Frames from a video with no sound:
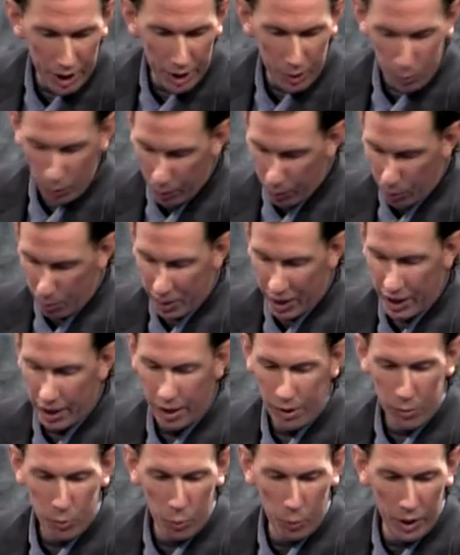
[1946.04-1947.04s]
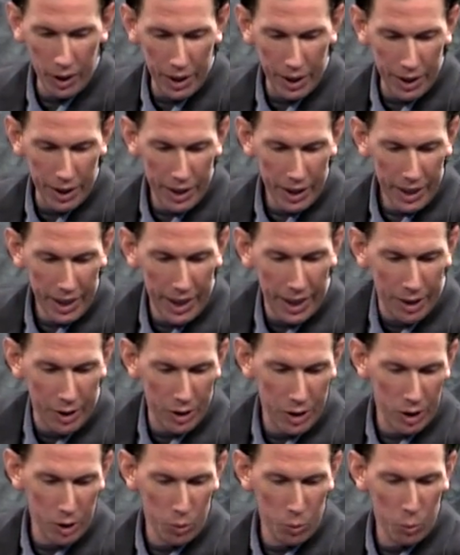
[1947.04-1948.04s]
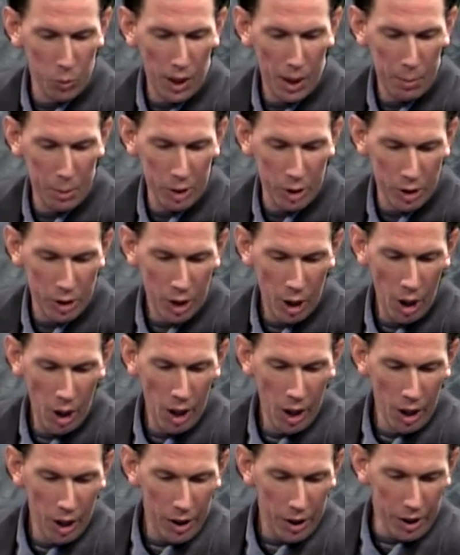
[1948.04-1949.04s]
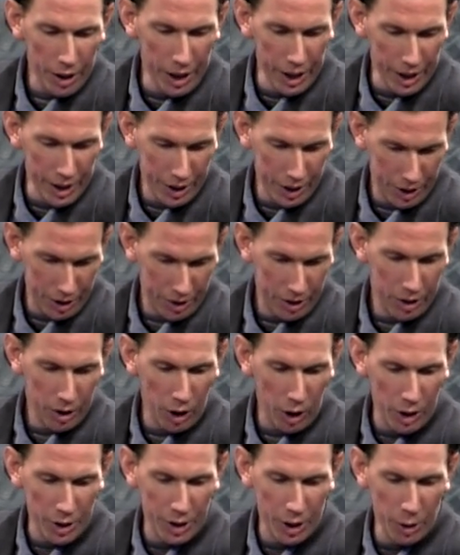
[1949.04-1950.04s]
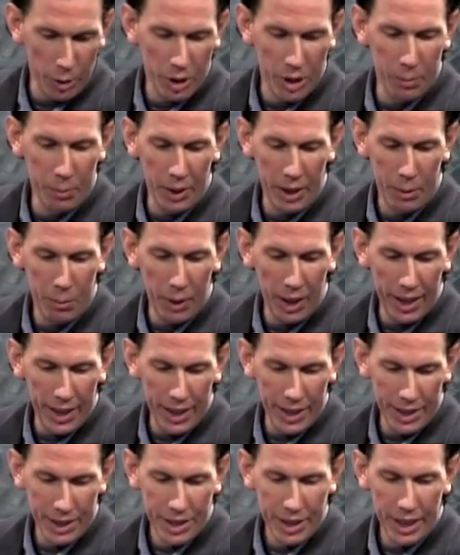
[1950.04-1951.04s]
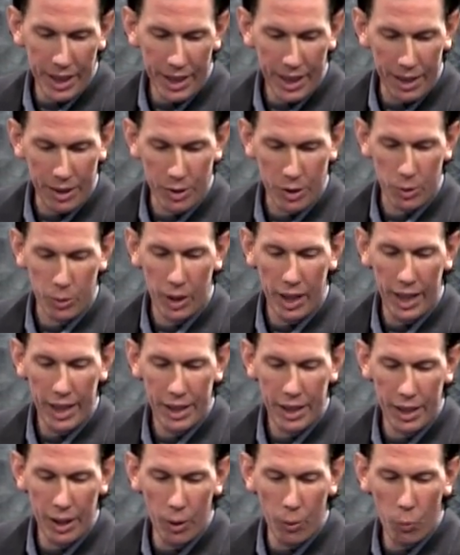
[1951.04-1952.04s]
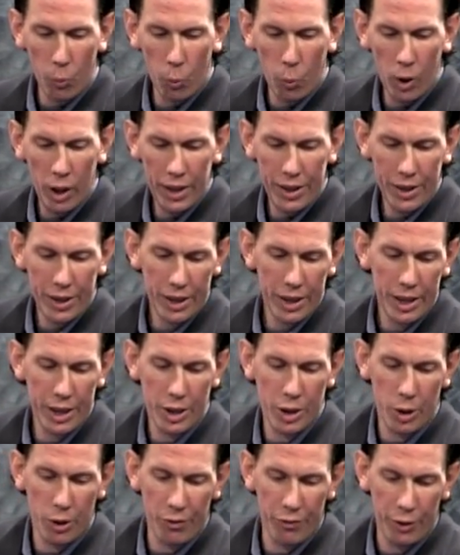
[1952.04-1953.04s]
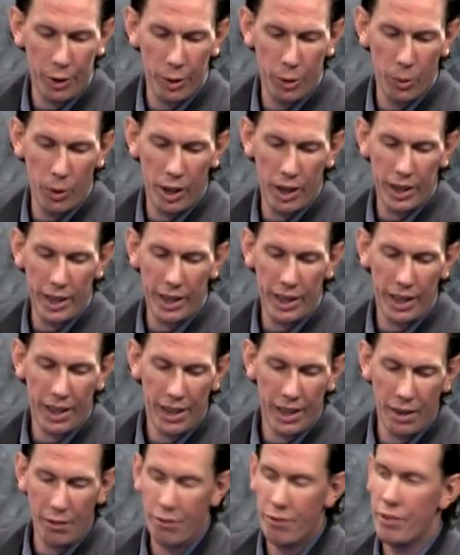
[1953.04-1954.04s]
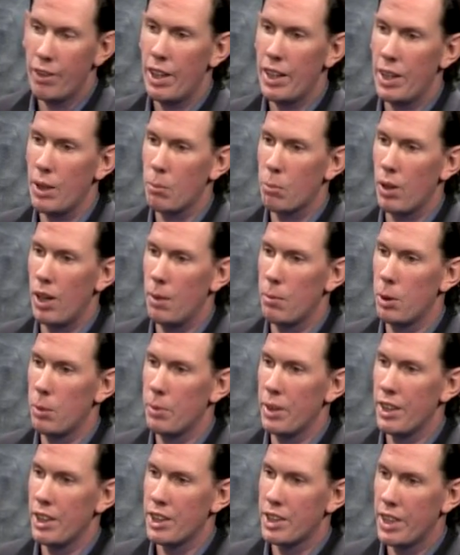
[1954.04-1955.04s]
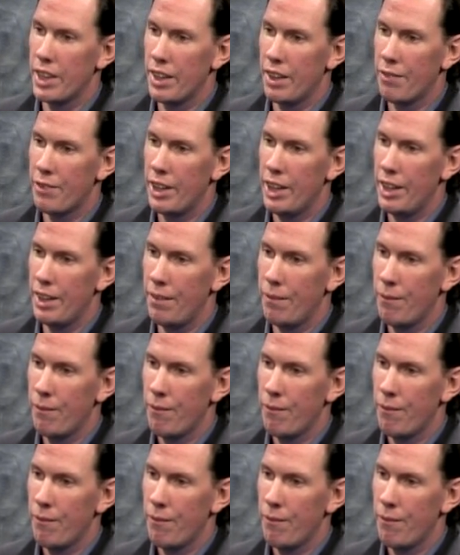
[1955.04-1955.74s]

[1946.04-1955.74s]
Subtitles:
we will begin with Councilor Roberts. This also submitted by a city council candidate. What is your view on the flooding problem in the city of Keene?